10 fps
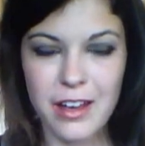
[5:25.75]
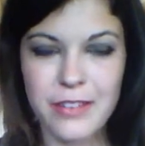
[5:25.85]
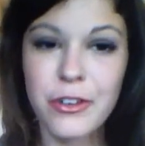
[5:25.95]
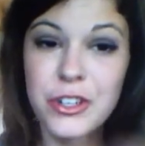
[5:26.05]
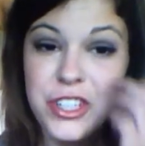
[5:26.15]

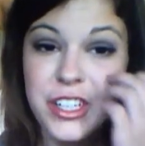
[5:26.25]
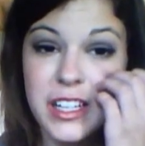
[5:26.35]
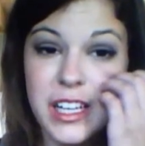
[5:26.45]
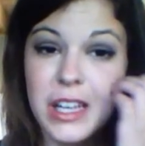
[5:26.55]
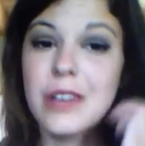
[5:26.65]

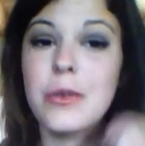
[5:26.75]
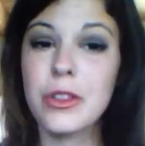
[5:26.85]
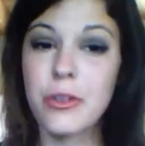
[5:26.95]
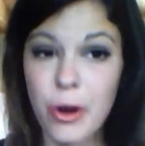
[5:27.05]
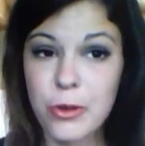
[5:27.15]
Unfortunately, with
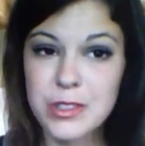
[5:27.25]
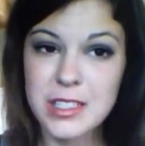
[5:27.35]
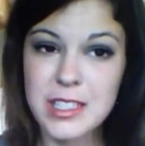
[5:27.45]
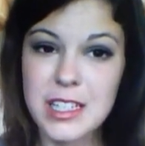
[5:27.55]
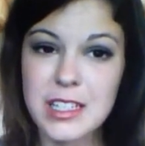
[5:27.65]
Crohn's
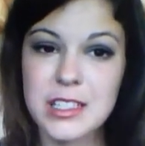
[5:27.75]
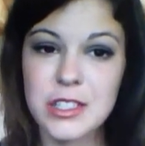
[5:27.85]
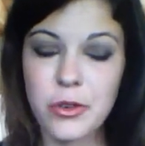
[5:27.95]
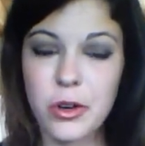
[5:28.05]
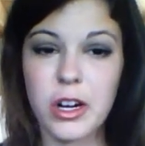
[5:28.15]
disease,
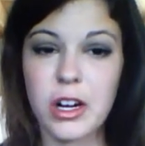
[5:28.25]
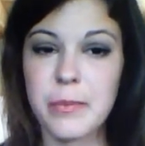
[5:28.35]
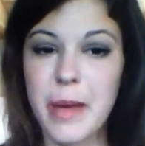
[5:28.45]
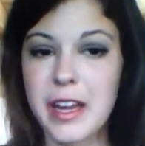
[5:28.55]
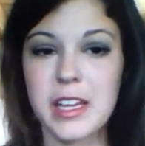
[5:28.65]
your
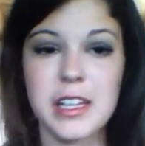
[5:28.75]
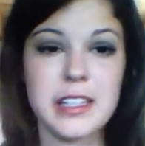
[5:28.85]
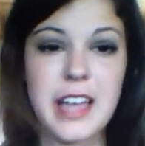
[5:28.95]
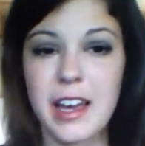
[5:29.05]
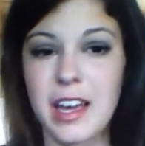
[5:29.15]
body can
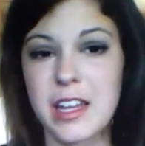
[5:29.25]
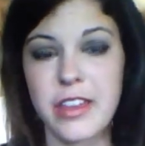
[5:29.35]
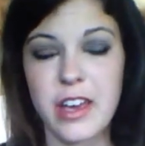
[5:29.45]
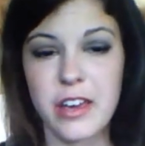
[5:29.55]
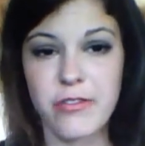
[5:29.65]
attack
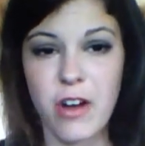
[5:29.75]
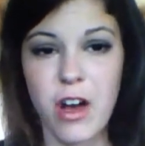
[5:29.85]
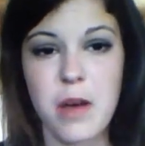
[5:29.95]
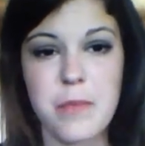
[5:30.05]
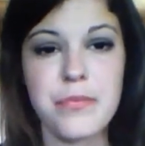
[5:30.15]
anything
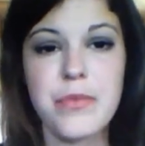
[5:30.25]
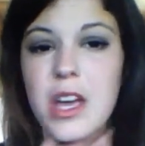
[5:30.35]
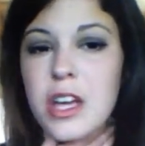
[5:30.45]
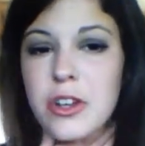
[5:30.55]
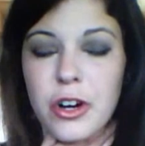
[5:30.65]
from
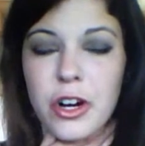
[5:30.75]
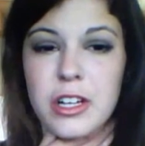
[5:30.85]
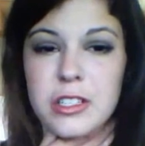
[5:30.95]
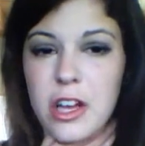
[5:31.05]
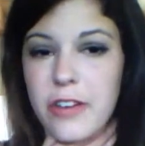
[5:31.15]
your
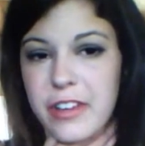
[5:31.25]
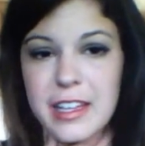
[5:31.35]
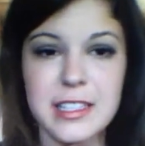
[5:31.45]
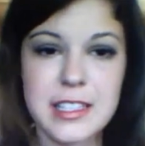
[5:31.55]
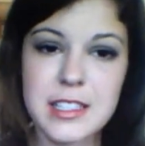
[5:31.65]

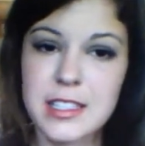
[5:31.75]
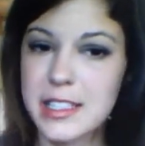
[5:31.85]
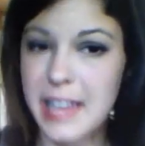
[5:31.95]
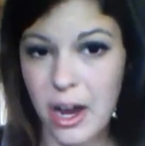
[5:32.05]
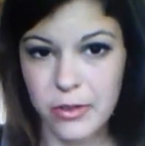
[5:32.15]
esophagus
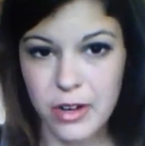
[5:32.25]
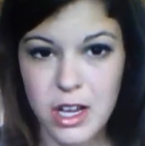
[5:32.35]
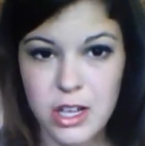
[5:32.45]
down.